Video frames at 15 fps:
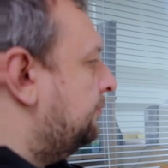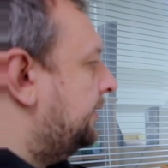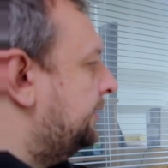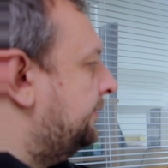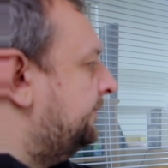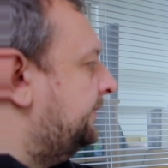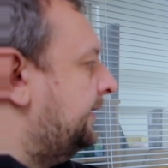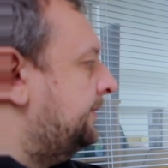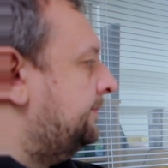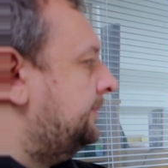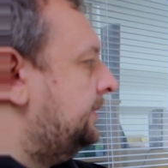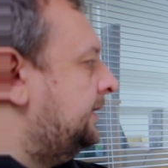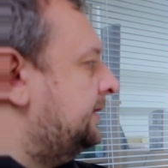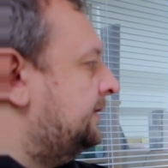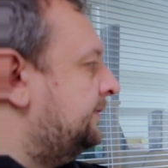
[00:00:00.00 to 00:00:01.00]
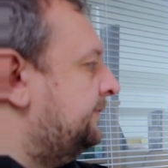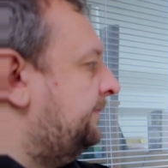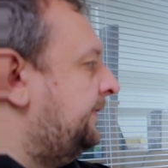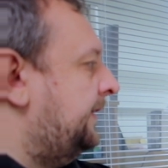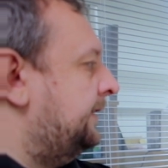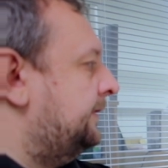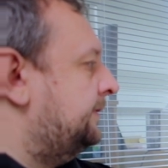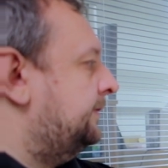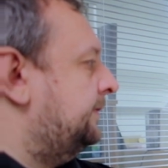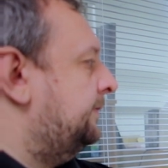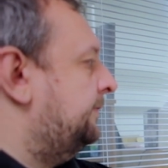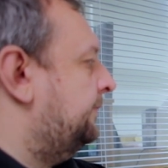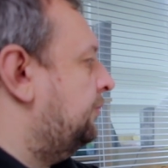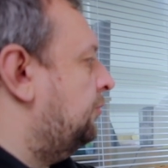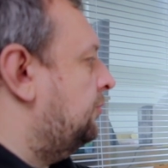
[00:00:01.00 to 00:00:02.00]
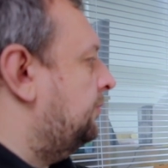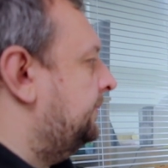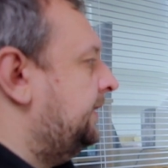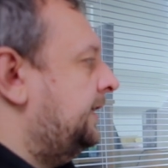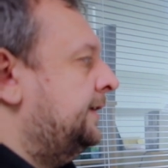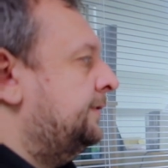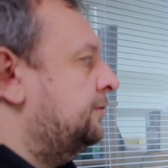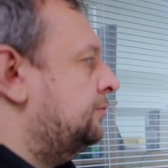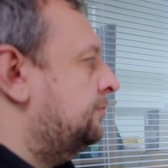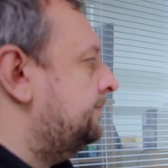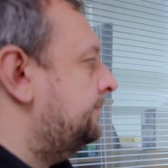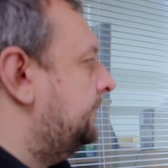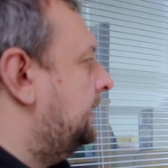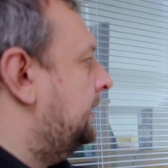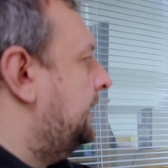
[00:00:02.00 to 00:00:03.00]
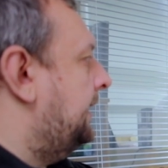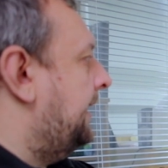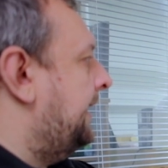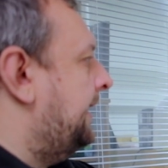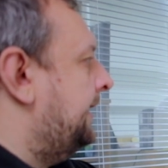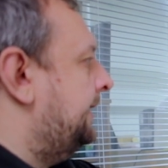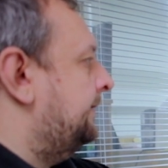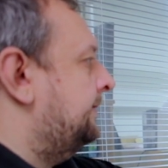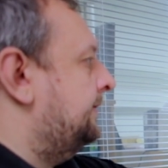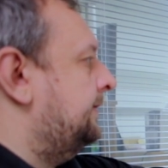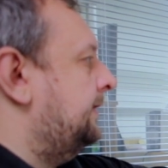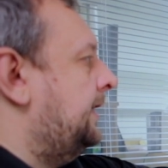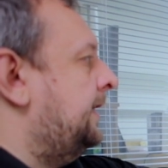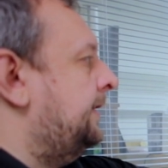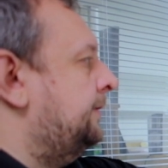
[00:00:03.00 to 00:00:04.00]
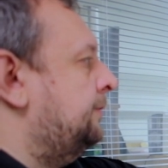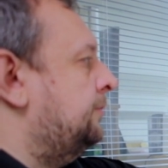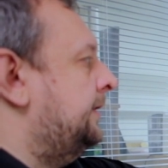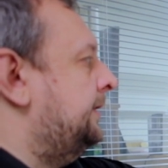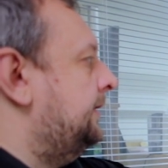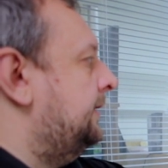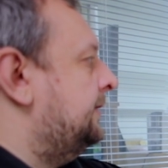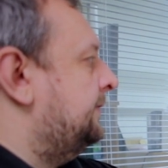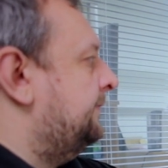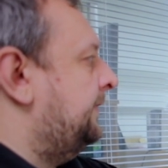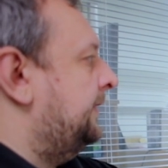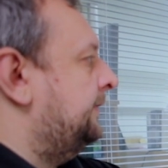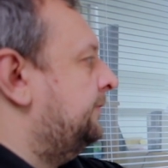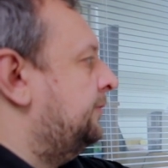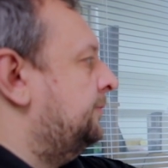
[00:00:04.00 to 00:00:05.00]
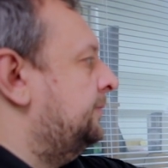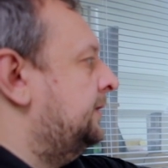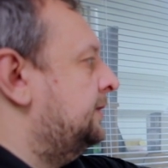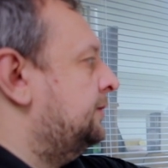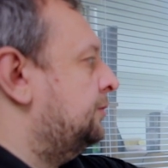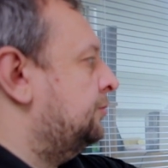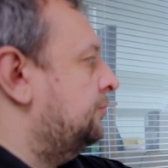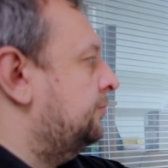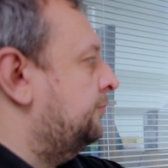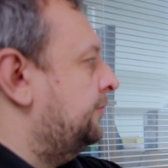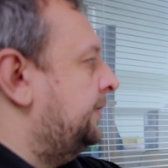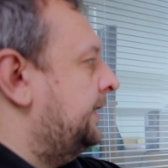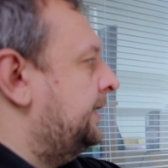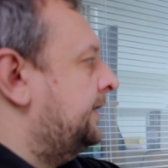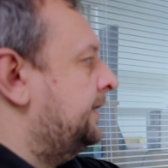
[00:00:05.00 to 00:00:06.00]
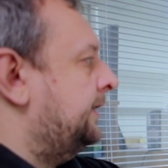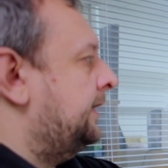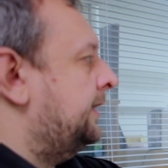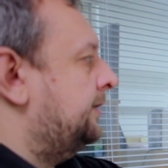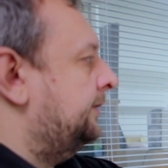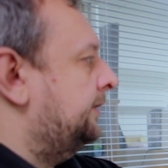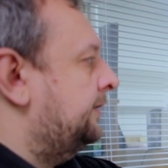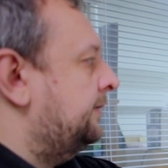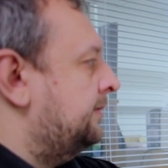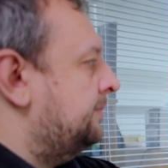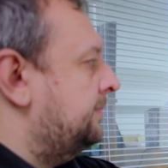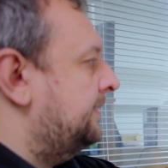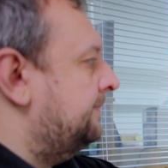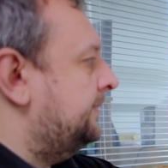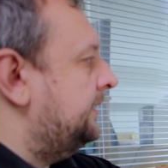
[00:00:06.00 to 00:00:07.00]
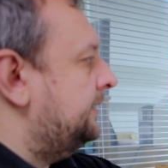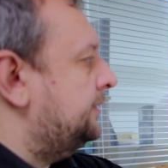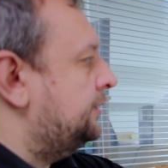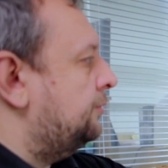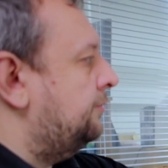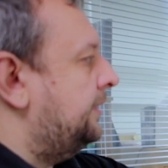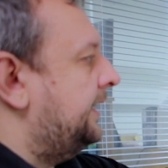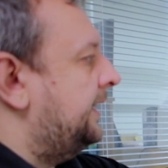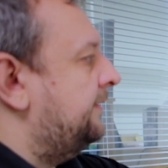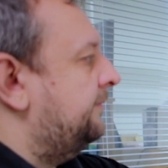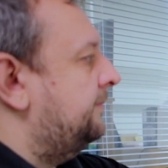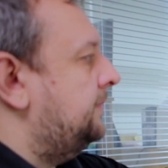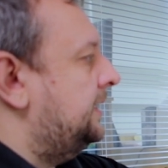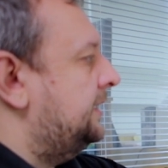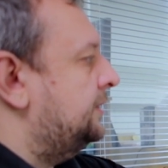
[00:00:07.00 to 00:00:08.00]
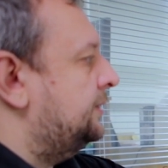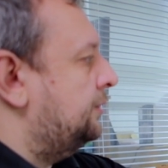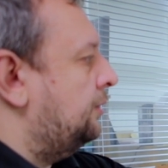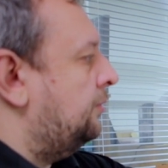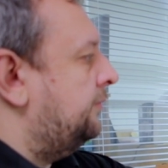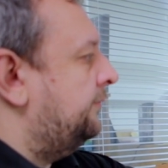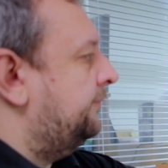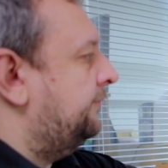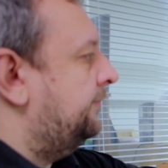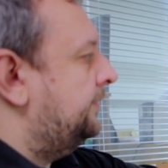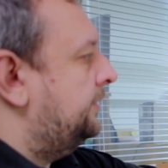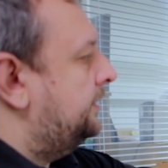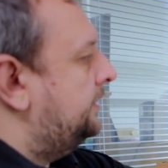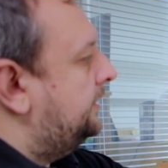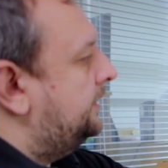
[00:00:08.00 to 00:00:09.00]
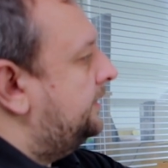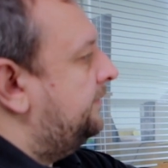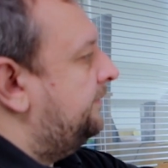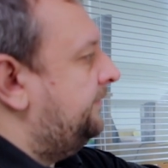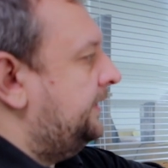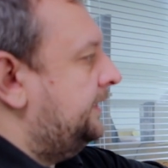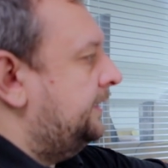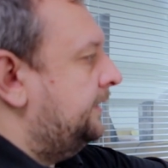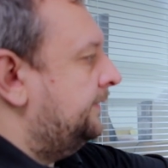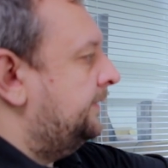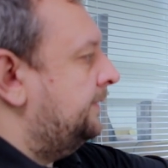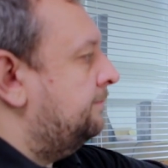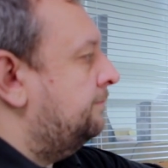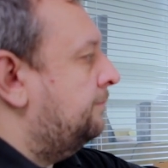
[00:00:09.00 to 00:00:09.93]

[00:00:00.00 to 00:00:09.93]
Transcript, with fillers: one of them is fed from the other room, and other one is fed from this room we are currently rebuilding. So we have a means of feeding them